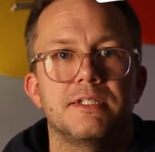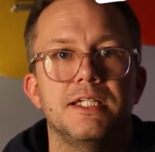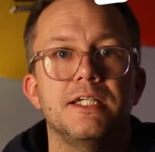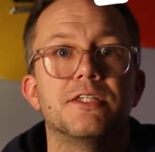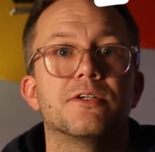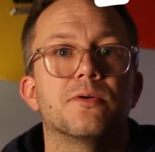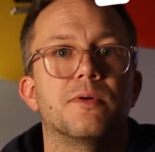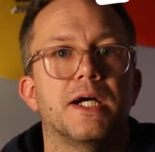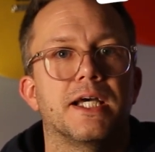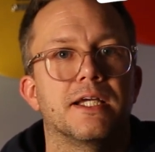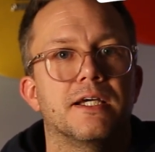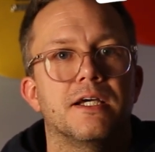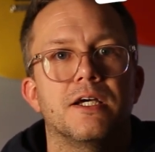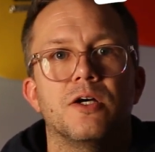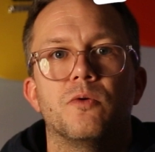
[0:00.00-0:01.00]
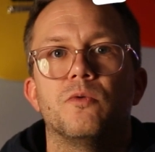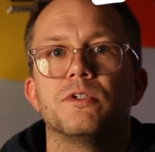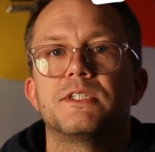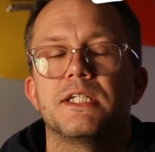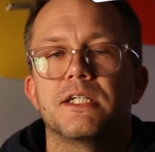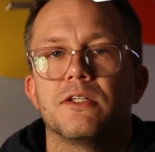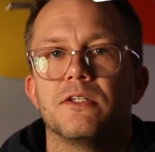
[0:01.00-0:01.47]
Either way, we'll
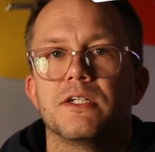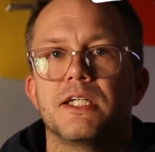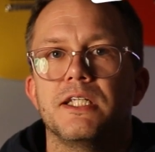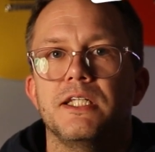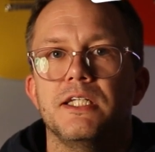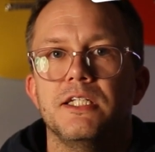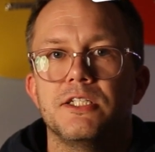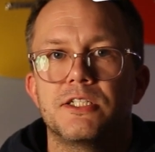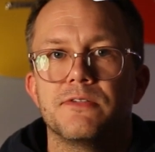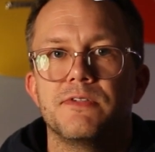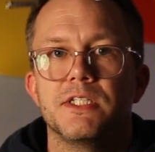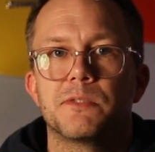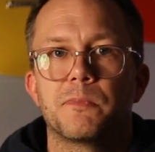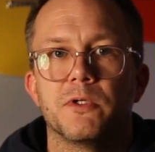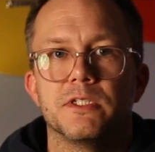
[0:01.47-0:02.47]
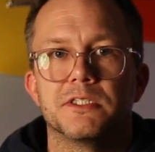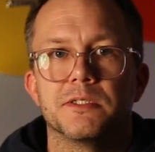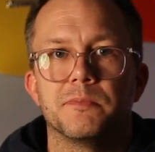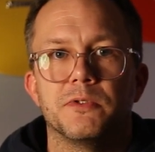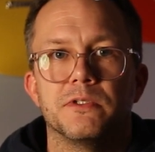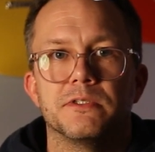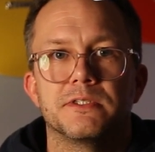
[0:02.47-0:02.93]
take a look at each of these
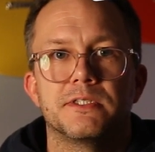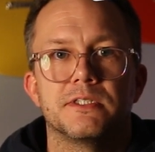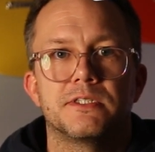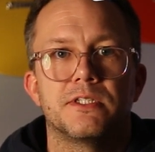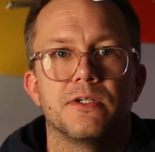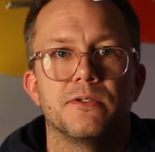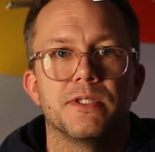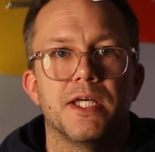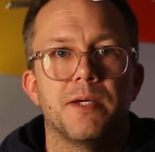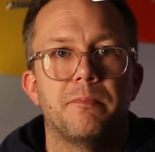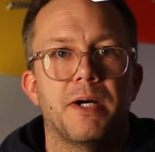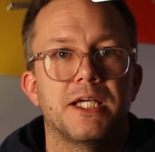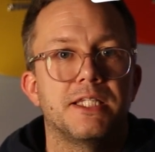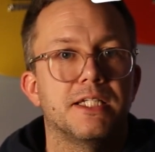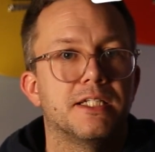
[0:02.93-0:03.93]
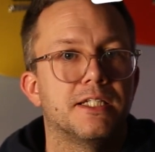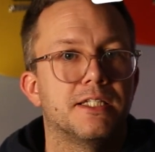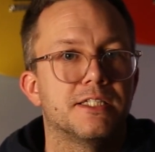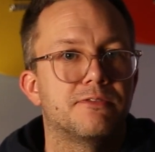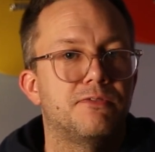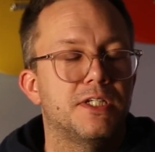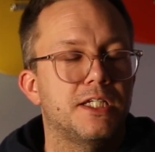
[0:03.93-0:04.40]
principles so that by the end of
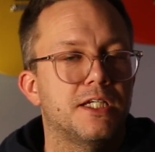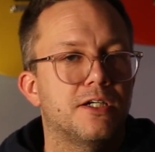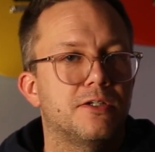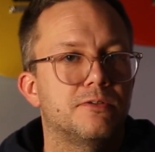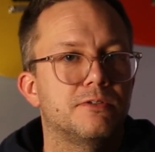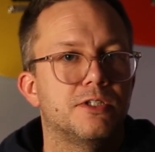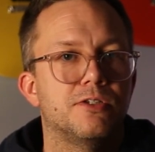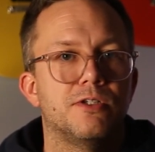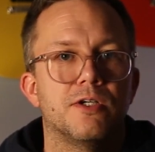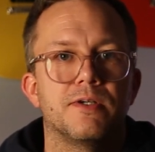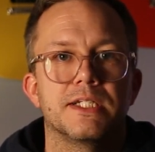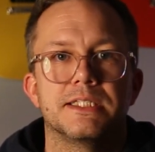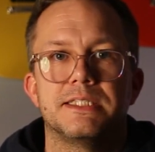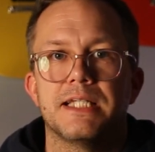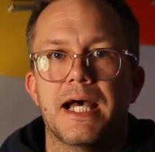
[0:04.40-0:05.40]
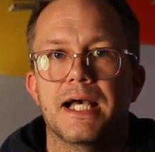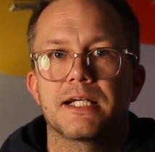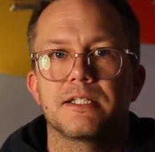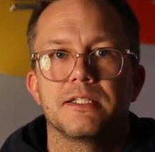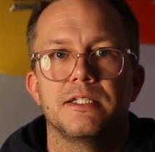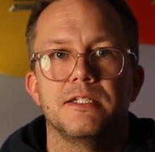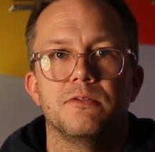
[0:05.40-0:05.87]
this video, you know
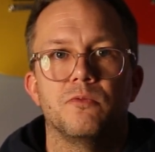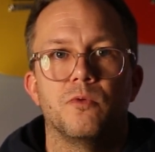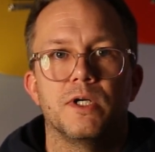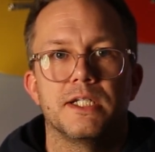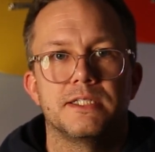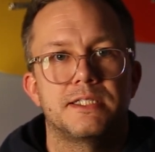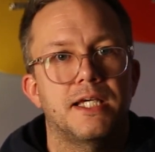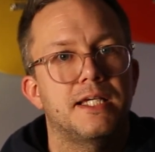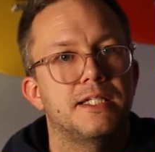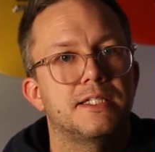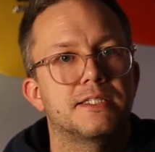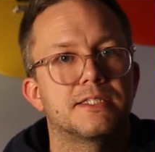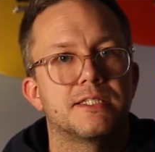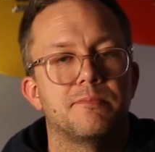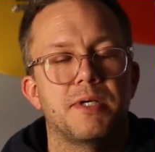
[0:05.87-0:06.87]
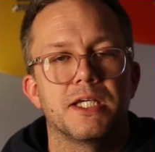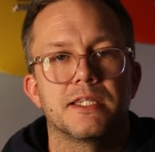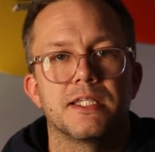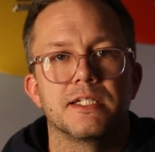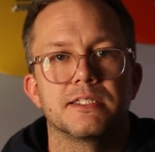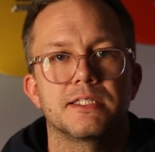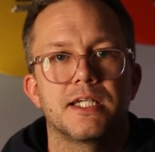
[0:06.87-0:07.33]
exactly what it takes to make
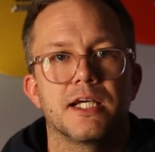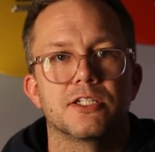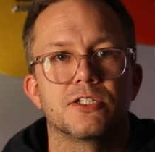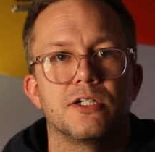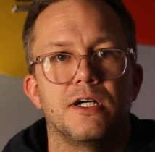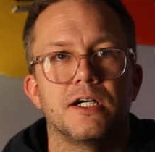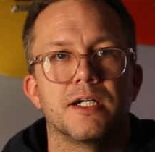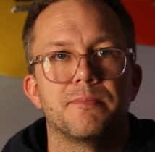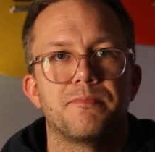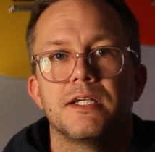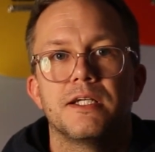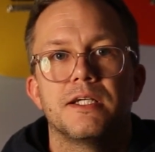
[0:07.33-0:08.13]
things catch on.